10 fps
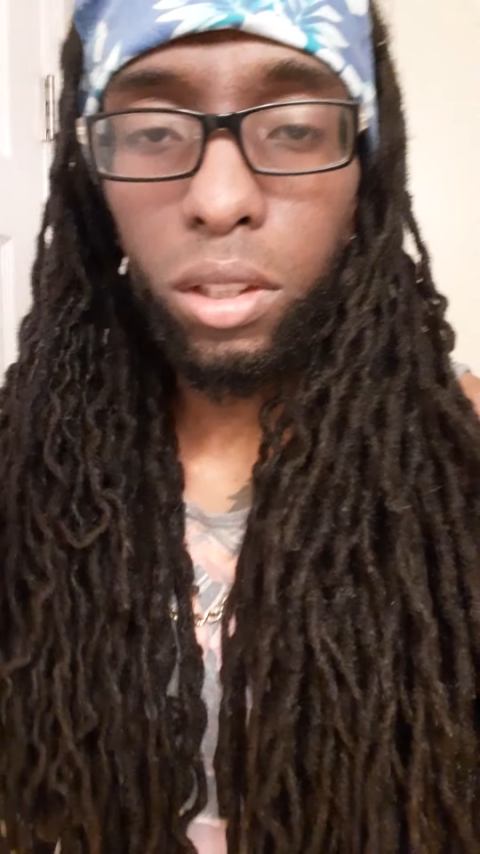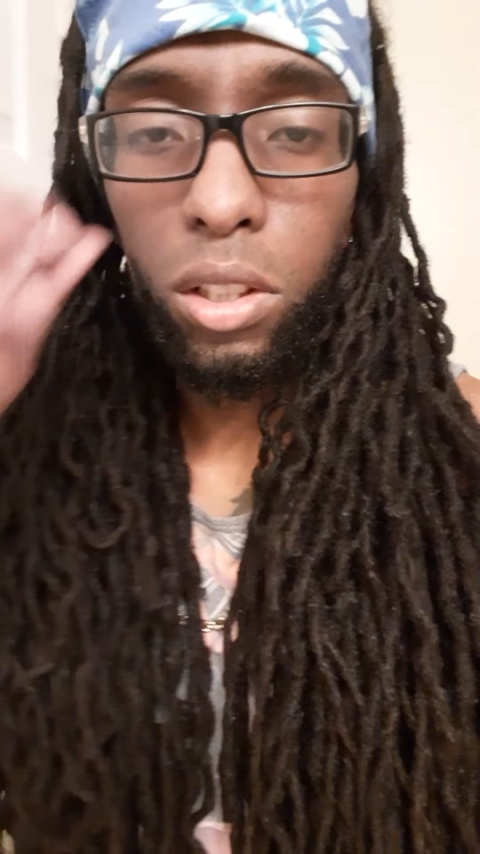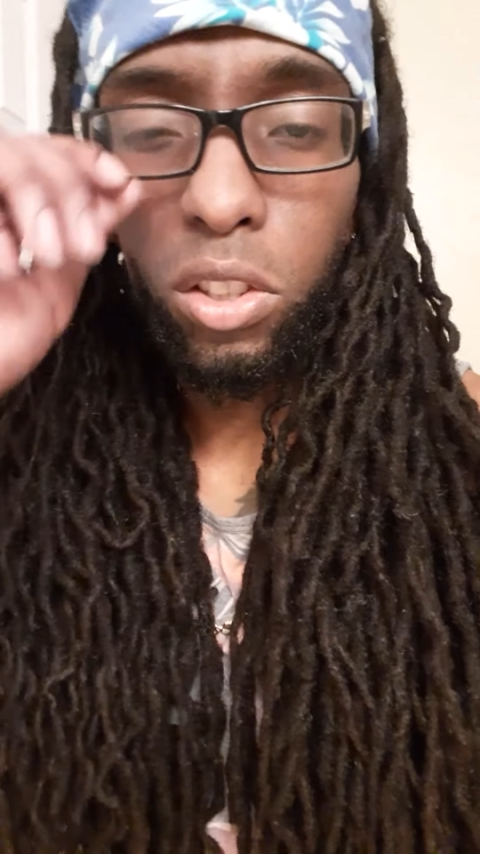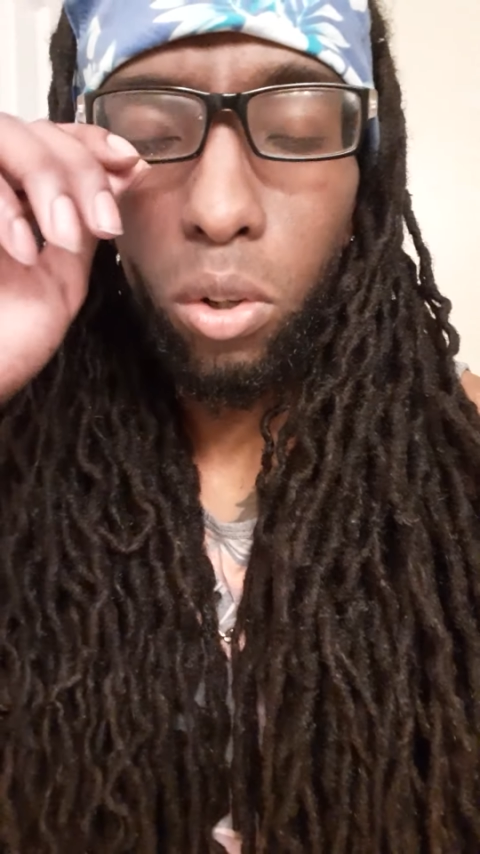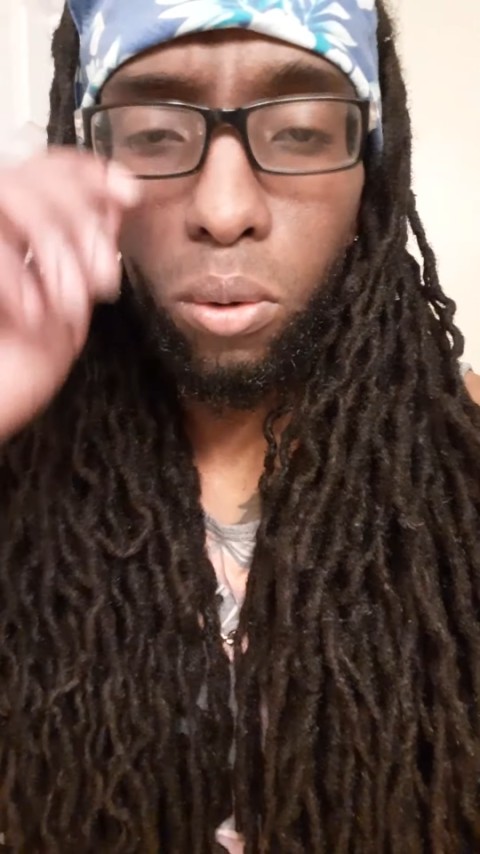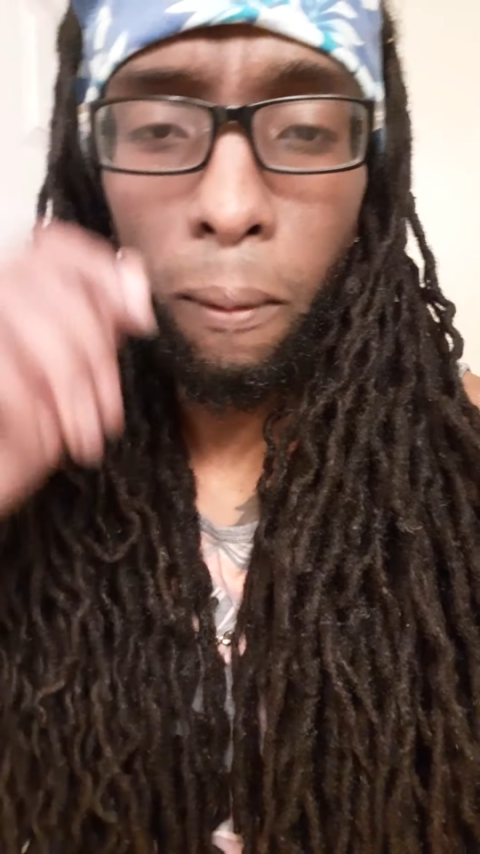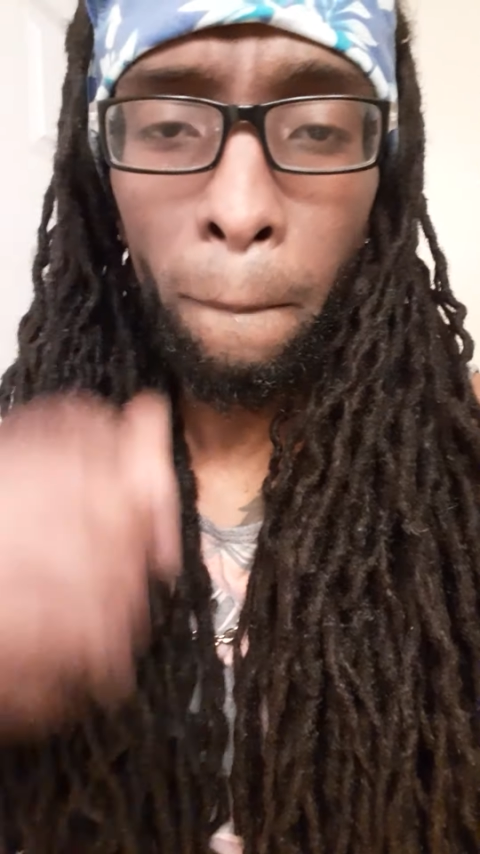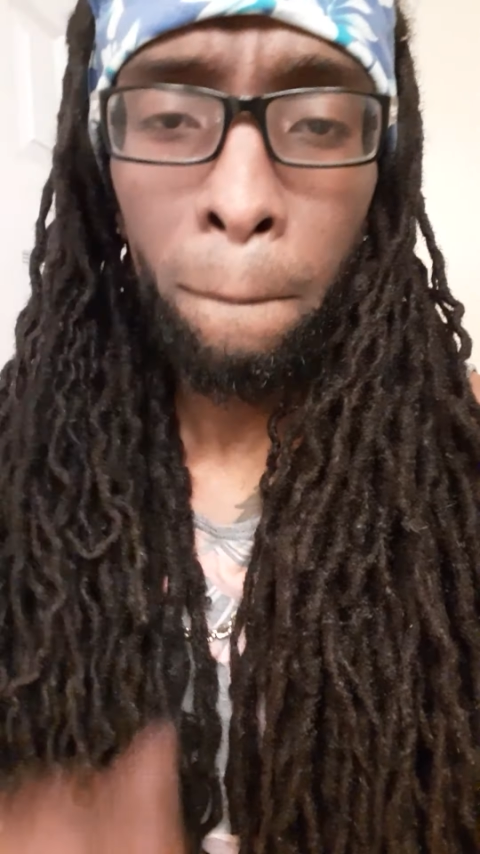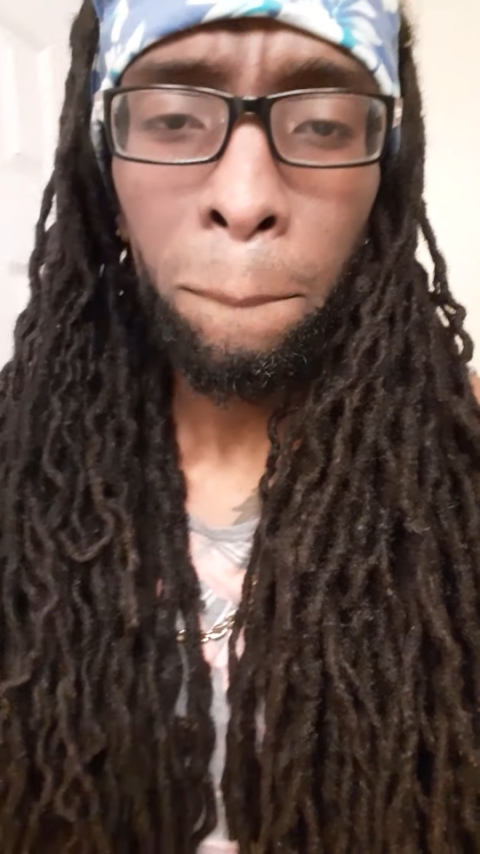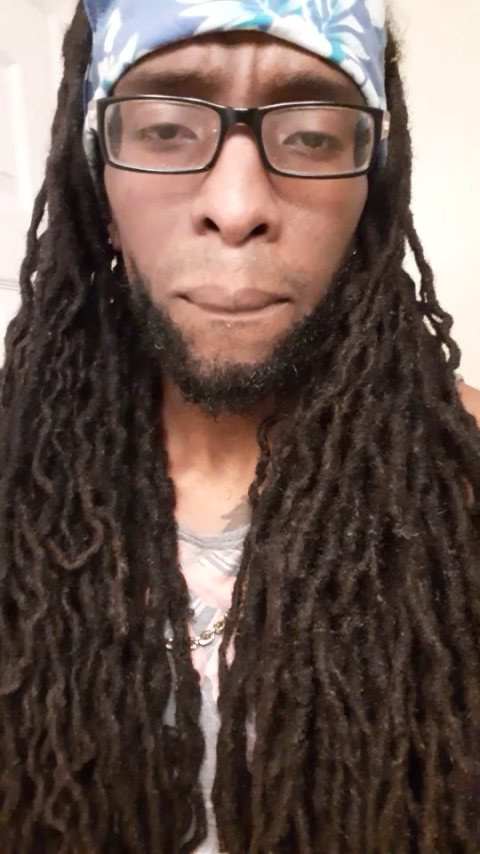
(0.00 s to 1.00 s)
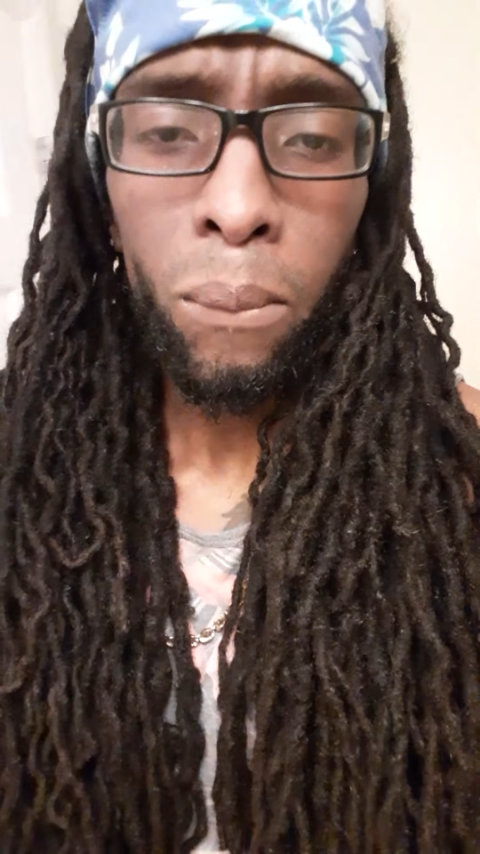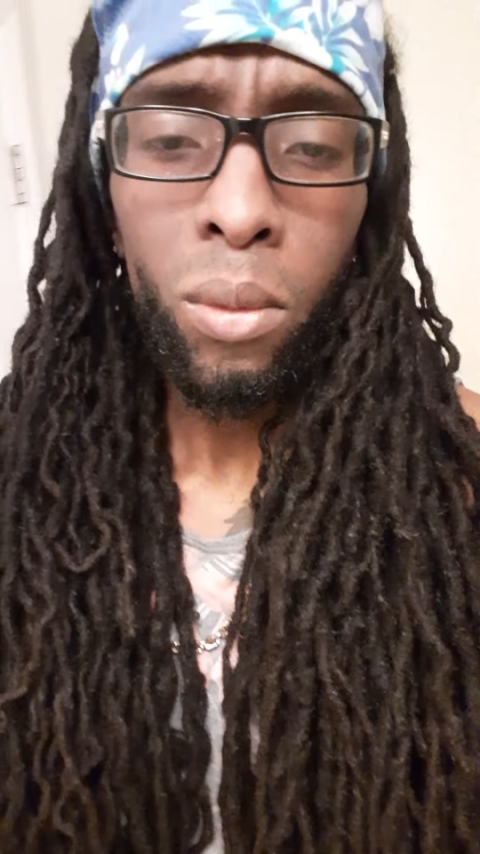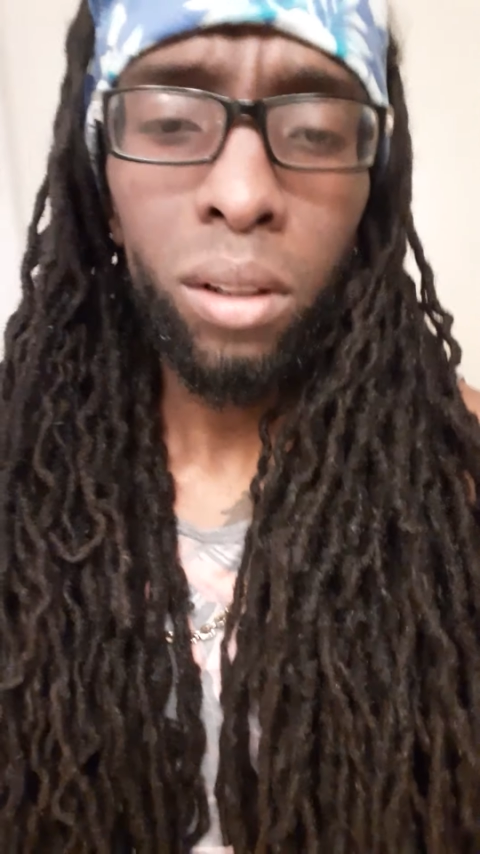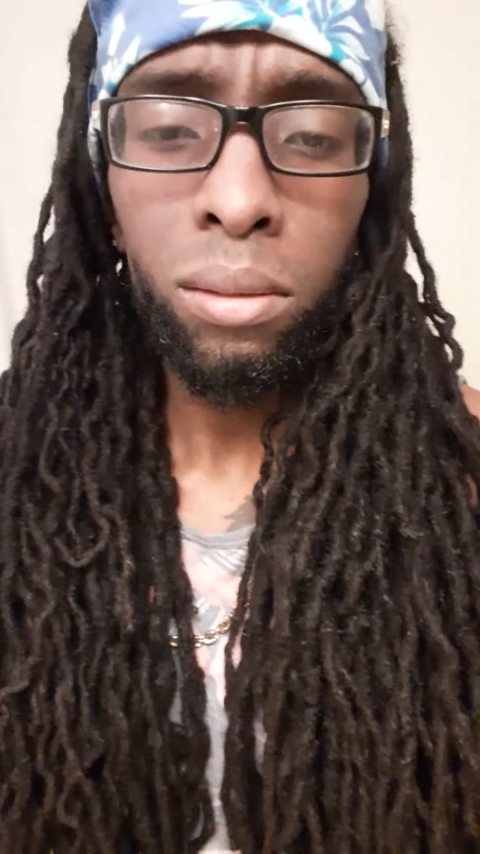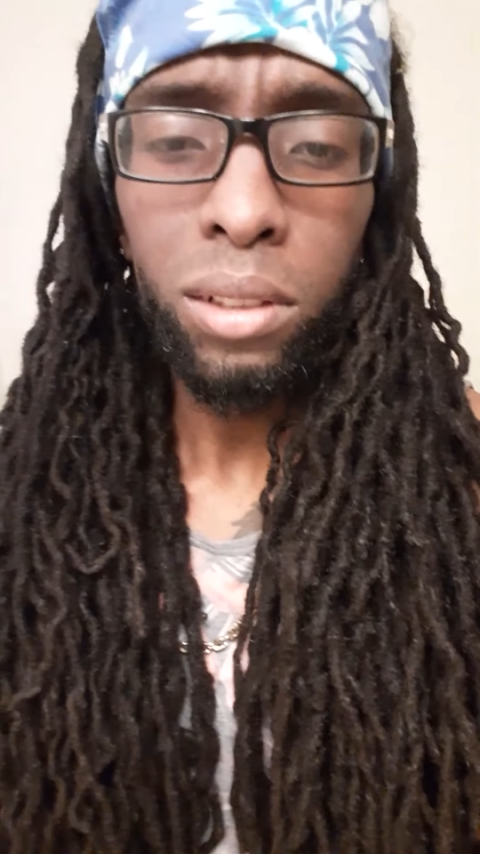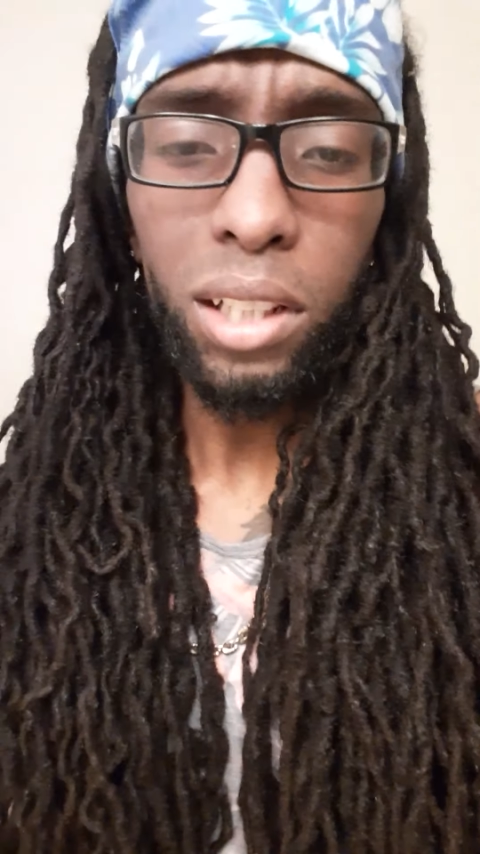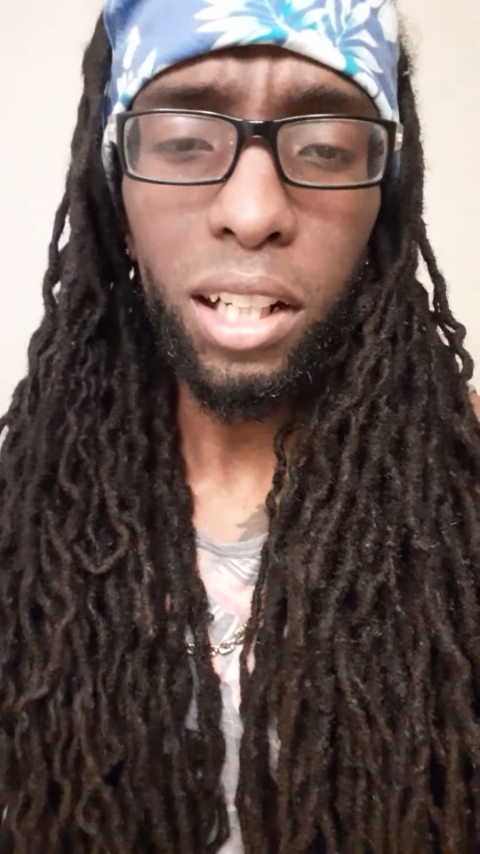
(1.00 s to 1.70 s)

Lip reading: So, yeah,